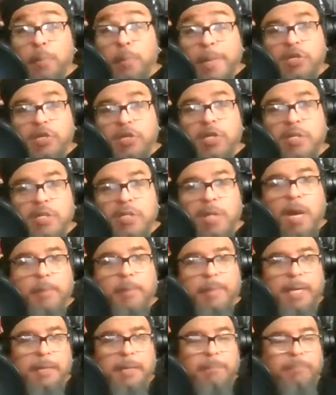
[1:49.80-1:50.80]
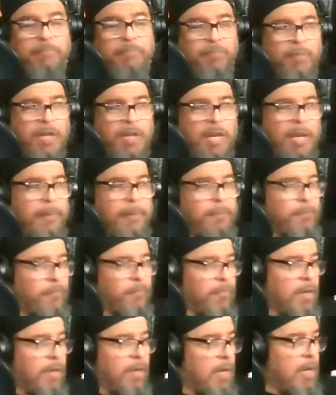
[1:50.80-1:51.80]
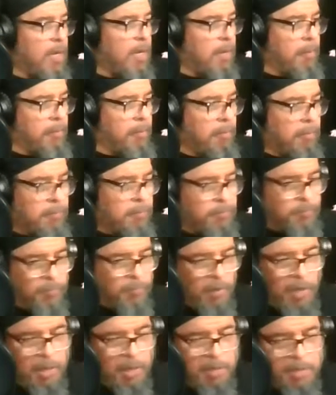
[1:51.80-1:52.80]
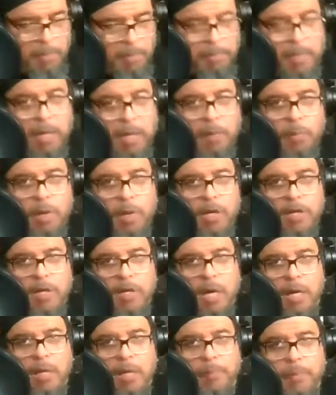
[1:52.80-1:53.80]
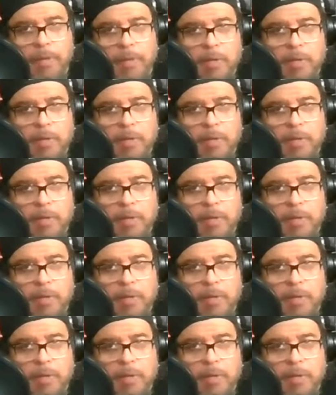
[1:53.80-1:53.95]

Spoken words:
mentioned zombie. Okay. Something I wanted to talk